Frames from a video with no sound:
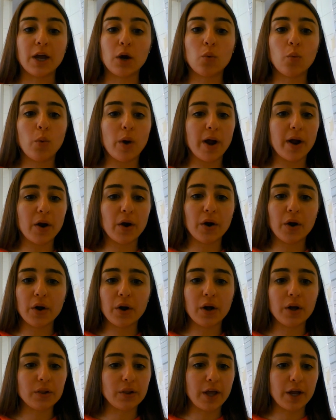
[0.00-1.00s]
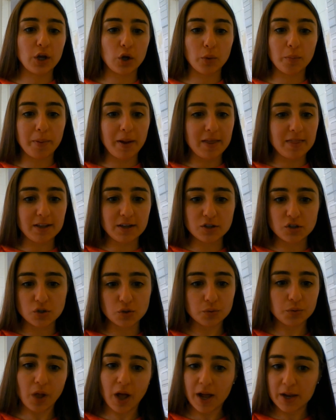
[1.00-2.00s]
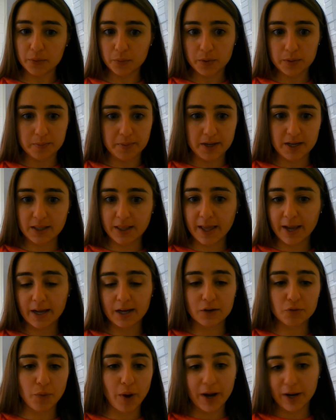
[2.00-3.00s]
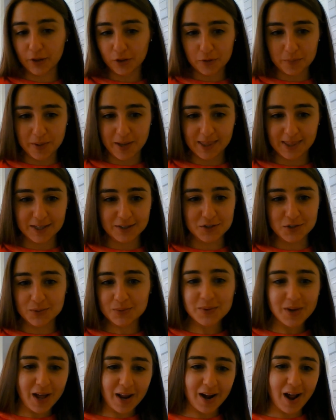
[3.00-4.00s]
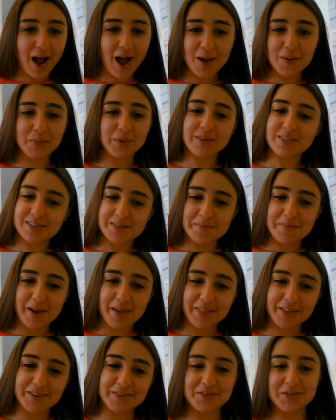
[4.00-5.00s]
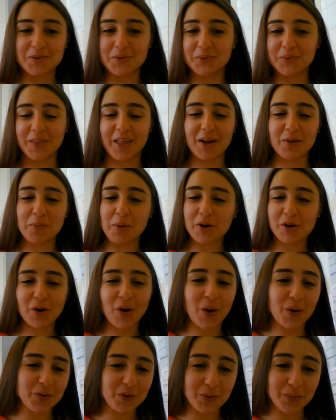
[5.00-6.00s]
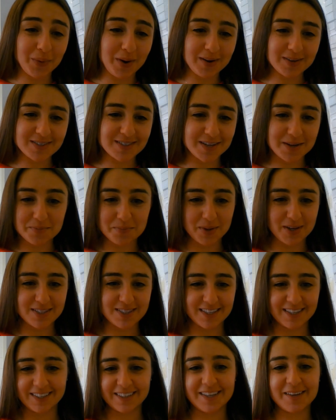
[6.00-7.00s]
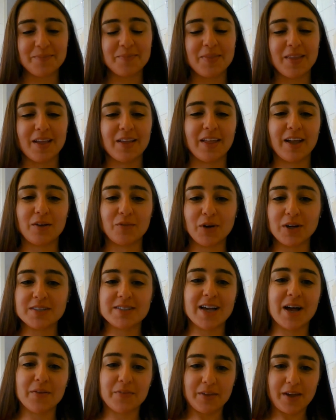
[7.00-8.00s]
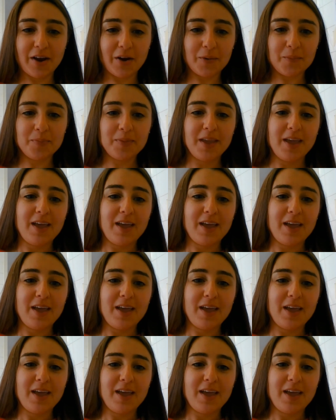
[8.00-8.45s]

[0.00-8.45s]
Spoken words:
where like your bathing suit line would be, like a regular bathing suit, not a high-waisted bathing suit, like where your underwear sit basically, like right down there.